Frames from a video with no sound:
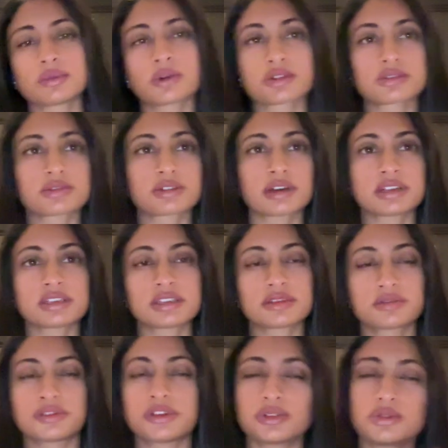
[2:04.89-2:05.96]
whether that's a
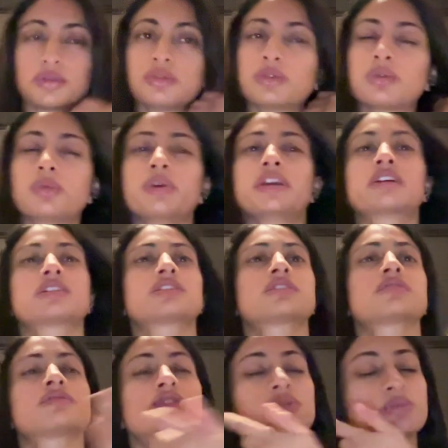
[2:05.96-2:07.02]
few weeks,
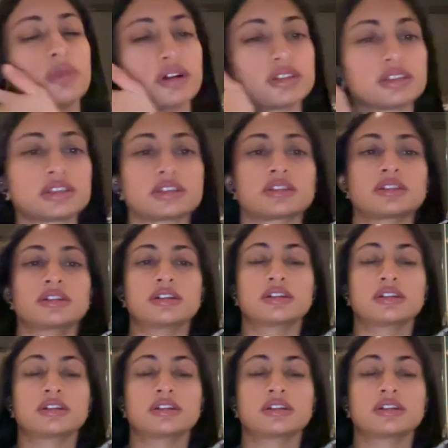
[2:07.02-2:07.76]
a few months,